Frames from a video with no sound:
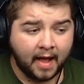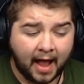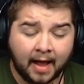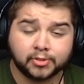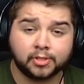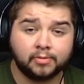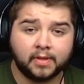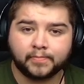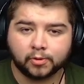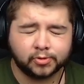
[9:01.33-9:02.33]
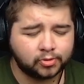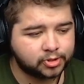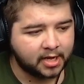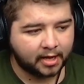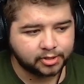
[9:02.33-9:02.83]
absolutely brutal
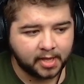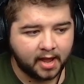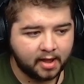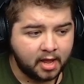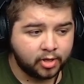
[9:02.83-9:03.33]
stats there.